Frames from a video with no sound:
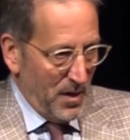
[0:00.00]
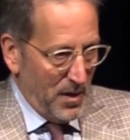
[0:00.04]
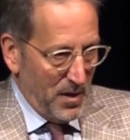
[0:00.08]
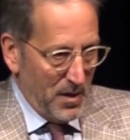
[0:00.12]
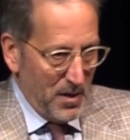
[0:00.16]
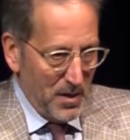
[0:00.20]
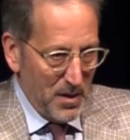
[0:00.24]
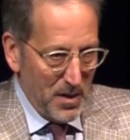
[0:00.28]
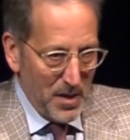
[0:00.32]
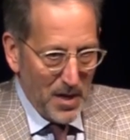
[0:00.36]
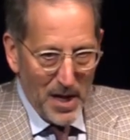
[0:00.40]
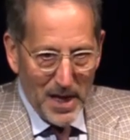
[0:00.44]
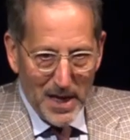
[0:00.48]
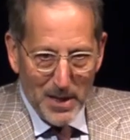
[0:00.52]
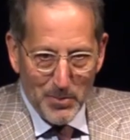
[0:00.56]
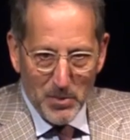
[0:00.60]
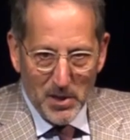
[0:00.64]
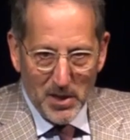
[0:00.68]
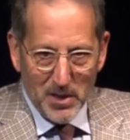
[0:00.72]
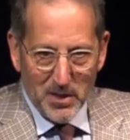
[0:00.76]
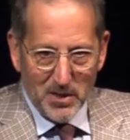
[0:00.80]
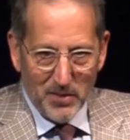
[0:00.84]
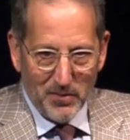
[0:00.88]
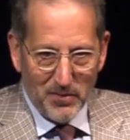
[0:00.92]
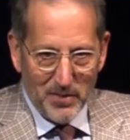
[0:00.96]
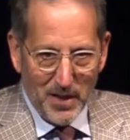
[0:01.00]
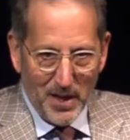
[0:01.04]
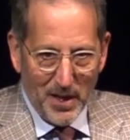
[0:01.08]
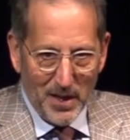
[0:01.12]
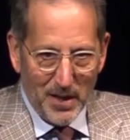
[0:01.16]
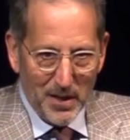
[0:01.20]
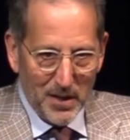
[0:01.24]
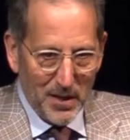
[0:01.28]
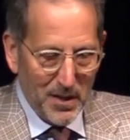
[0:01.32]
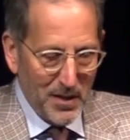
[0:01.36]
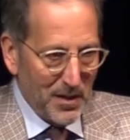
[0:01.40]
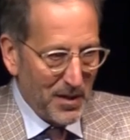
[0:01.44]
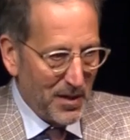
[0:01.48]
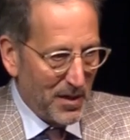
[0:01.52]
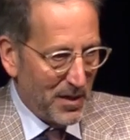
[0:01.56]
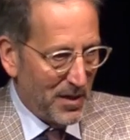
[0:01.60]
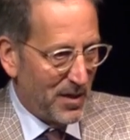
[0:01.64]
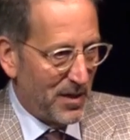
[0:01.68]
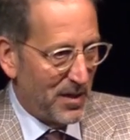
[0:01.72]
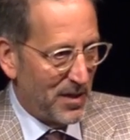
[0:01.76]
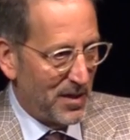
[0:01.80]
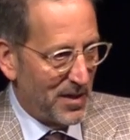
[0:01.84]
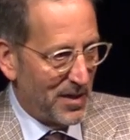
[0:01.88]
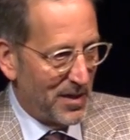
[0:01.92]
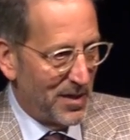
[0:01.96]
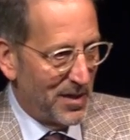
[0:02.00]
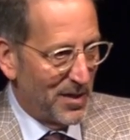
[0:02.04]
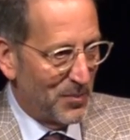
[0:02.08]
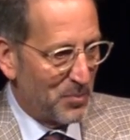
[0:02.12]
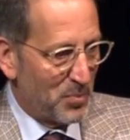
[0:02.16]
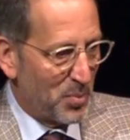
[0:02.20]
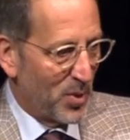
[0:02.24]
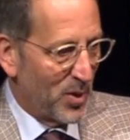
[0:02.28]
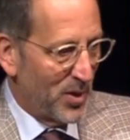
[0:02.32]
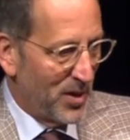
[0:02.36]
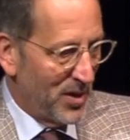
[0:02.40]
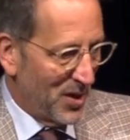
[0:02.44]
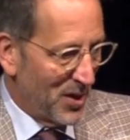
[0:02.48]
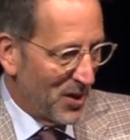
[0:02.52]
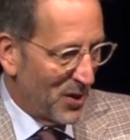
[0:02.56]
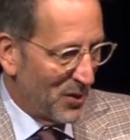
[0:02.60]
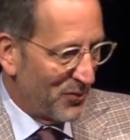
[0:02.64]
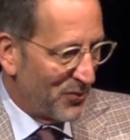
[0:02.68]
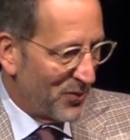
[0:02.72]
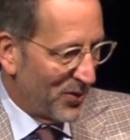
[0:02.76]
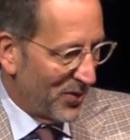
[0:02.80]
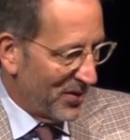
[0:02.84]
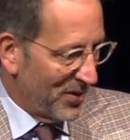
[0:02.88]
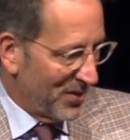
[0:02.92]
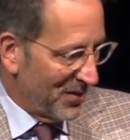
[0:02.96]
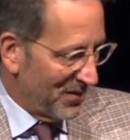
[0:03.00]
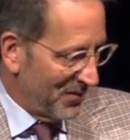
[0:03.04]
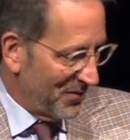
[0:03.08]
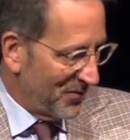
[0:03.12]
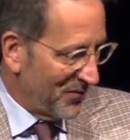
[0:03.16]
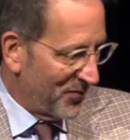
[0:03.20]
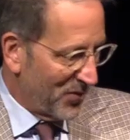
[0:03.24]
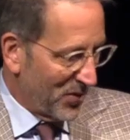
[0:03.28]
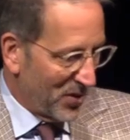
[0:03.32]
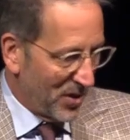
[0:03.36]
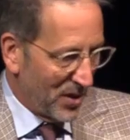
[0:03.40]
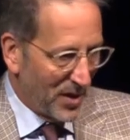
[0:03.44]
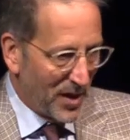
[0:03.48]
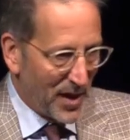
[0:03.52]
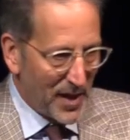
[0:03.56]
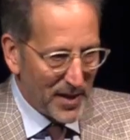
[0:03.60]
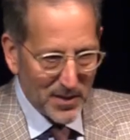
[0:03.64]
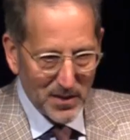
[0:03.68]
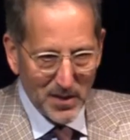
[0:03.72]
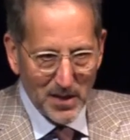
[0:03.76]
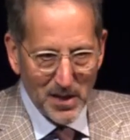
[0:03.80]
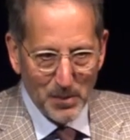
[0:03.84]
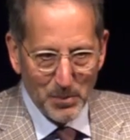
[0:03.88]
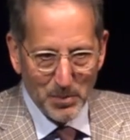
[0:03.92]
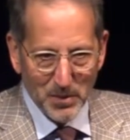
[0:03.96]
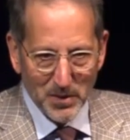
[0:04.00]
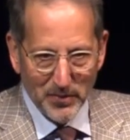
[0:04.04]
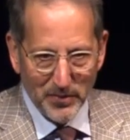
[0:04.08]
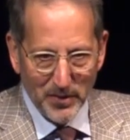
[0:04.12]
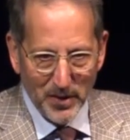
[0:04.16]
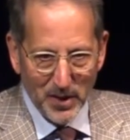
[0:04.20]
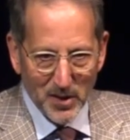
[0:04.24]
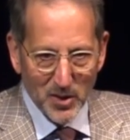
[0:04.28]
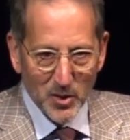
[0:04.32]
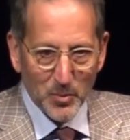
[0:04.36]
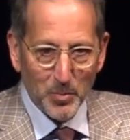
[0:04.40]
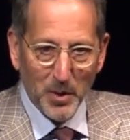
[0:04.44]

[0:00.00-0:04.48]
nine months of data uh, per year for the for the last couple of years.